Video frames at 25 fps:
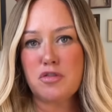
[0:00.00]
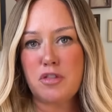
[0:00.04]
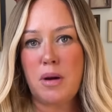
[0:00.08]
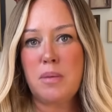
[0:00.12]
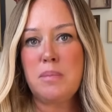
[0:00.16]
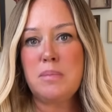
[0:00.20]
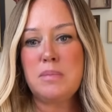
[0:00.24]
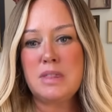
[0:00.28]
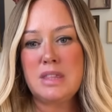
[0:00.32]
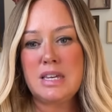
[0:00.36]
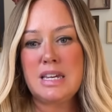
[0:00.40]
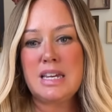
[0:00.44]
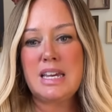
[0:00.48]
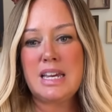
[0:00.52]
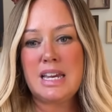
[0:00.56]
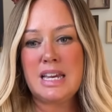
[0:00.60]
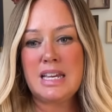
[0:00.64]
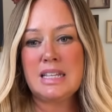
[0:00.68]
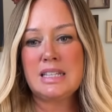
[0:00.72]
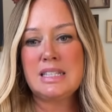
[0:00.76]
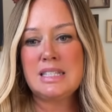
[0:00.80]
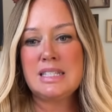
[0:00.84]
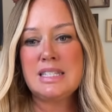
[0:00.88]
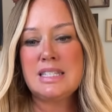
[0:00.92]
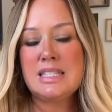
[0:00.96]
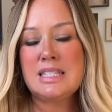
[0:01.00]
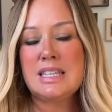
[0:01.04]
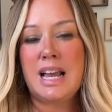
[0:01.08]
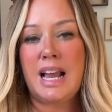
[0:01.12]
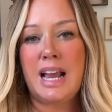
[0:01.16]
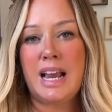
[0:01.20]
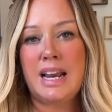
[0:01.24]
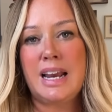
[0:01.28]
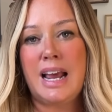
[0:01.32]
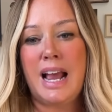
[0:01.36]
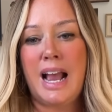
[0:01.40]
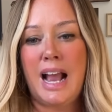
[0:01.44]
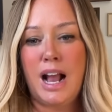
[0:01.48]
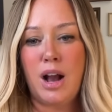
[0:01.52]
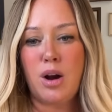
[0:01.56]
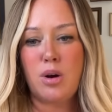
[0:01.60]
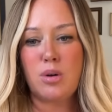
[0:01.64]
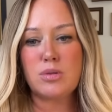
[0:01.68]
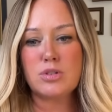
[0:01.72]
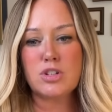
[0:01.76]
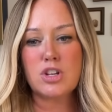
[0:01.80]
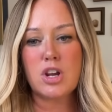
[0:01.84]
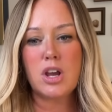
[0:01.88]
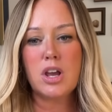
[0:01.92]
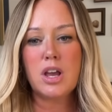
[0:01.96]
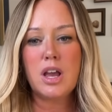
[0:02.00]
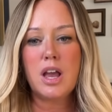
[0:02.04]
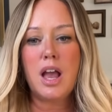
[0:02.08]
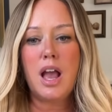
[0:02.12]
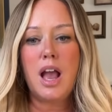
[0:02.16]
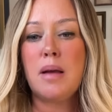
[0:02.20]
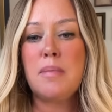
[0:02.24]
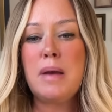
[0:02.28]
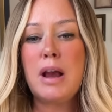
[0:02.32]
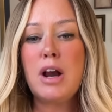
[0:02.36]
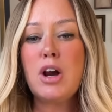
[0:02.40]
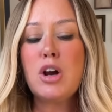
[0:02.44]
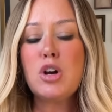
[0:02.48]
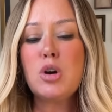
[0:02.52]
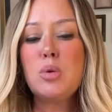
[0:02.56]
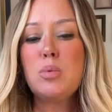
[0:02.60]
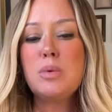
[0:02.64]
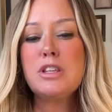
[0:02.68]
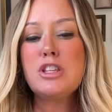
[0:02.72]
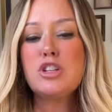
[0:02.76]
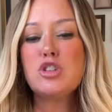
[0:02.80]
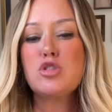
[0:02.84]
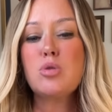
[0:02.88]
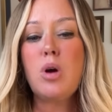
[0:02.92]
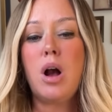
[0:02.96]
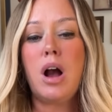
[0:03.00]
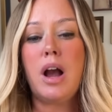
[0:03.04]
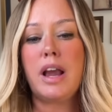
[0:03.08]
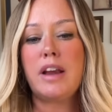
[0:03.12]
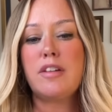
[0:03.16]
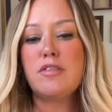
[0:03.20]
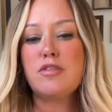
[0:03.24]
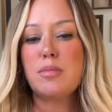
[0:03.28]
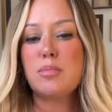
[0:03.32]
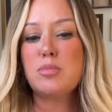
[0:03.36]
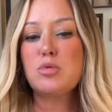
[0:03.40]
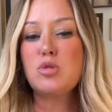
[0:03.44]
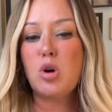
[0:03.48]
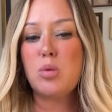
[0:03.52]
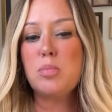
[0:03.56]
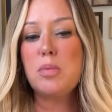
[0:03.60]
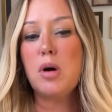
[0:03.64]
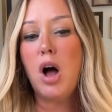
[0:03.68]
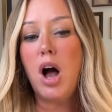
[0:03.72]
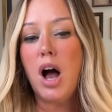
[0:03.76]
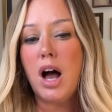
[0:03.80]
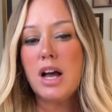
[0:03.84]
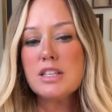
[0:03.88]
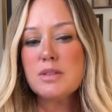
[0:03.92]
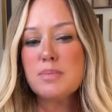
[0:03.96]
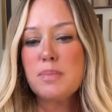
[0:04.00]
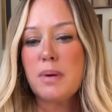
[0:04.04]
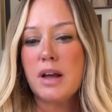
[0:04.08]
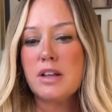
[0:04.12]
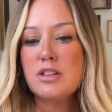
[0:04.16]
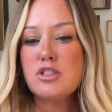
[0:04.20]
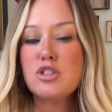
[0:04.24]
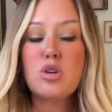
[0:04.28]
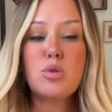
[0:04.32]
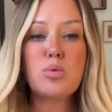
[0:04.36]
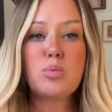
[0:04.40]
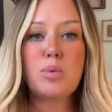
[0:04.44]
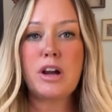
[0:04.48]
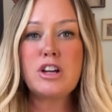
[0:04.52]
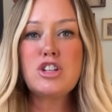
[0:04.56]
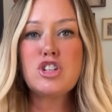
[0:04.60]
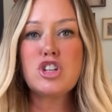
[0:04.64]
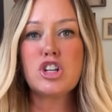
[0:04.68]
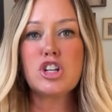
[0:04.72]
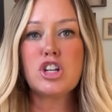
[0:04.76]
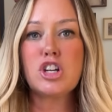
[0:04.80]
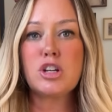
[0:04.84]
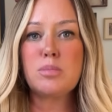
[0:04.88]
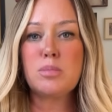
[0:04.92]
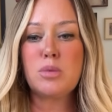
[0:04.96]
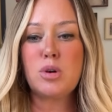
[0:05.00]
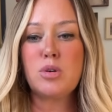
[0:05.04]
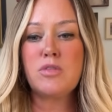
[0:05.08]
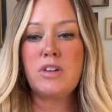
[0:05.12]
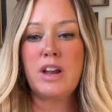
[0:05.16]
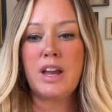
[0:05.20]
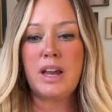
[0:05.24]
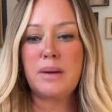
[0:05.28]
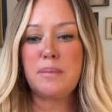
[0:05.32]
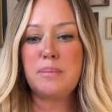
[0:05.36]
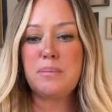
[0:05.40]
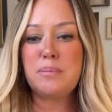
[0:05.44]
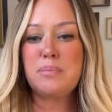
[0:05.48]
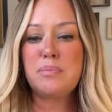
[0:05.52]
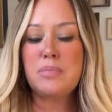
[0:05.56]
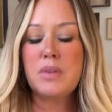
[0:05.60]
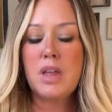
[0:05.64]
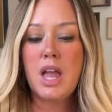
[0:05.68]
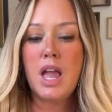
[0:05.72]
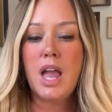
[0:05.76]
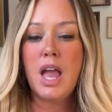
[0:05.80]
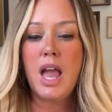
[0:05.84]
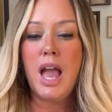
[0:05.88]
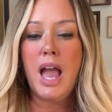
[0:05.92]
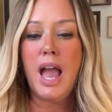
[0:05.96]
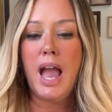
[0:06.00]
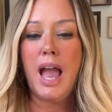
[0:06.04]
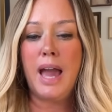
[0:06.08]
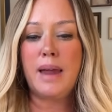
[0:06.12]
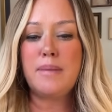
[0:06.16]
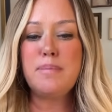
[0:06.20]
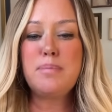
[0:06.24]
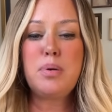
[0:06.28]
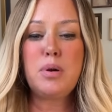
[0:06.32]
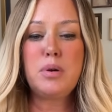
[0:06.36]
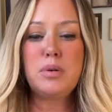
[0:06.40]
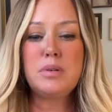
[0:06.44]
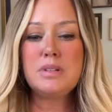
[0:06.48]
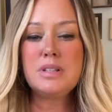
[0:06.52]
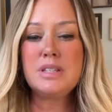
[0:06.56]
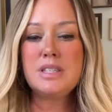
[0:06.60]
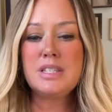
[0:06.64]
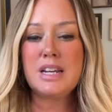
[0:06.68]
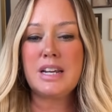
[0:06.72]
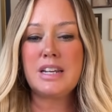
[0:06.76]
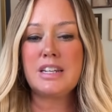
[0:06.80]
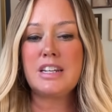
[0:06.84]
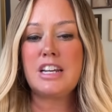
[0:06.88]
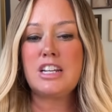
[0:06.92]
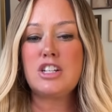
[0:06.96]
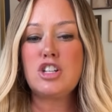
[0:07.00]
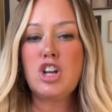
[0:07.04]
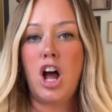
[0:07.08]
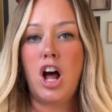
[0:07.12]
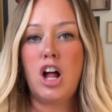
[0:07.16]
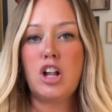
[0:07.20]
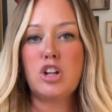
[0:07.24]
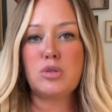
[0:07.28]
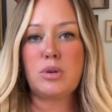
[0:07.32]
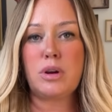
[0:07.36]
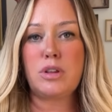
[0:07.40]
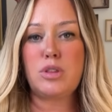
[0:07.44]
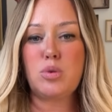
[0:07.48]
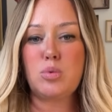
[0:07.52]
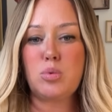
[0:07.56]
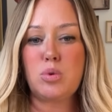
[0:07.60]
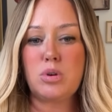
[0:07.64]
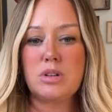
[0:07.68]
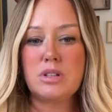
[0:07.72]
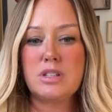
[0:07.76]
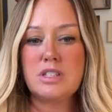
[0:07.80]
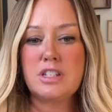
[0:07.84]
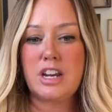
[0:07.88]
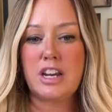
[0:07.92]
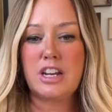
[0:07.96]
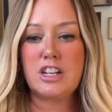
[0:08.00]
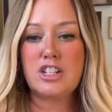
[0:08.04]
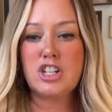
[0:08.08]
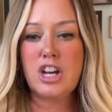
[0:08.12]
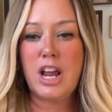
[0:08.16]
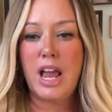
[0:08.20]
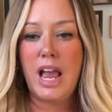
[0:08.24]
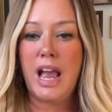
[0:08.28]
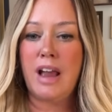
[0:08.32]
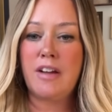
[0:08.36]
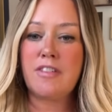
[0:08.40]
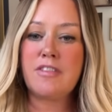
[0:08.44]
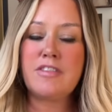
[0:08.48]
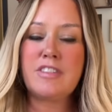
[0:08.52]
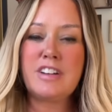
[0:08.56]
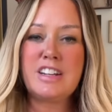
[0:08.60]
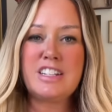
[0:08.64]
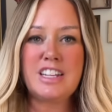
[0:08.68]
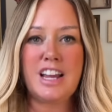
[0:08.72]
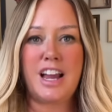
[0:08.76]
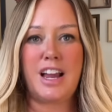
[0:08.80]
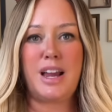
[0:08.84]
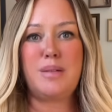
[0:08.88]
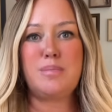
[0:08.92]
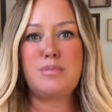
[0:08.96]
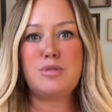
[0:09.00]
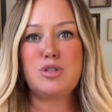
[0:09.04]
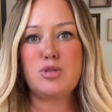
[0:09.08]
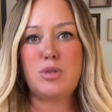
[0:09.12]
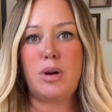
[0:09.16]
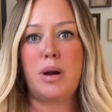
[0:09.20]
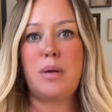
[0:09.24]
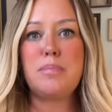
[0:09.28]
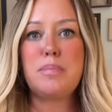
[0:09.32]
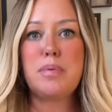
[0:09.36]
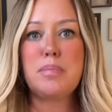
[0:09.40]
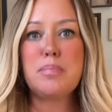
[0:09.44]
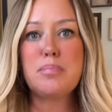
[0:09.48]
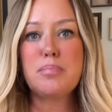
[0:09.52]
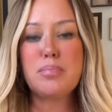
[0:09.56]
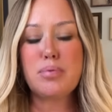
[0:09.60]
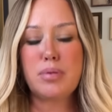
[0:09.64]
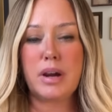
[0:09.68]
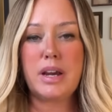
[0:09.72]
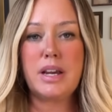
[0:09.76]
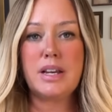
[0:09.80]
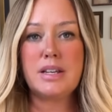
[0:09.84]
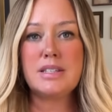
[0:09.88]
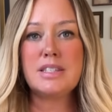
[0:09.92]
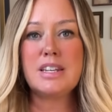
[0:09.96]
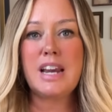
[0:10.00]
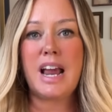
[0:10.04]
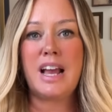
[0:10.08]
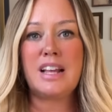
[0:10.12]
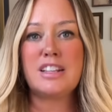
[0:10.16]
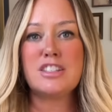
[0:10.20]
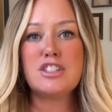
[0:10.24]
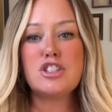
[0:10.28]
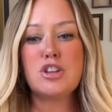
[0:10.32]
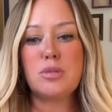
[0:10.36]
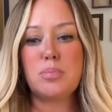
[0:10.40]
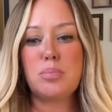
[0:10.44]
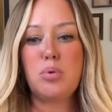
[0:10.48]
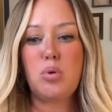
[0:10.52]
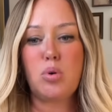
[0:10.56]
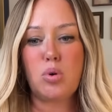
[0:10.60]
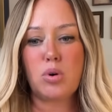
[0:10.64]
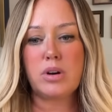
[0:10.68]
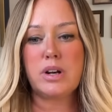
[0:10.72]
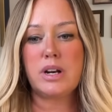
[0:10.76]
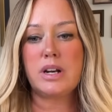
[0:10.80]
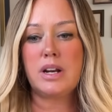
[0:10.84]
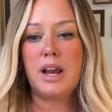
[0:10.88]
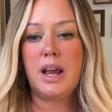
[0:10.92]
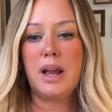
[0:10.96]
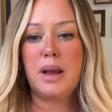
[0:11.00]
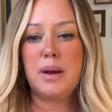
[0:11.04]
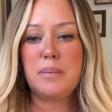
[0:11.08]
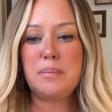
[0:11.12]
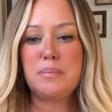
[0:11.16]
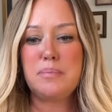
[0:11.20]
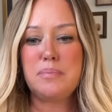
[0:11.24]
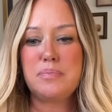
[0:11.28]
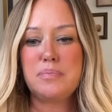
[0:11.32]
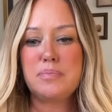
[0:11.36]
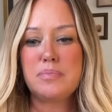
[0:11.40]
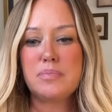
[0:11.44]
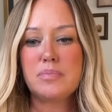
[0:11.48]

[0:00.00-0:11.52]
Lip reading: from the inside out, America withdrawing from global hotspots so Russia could move in, and Putin standing taller on the world stage every time Trump praised and supported him.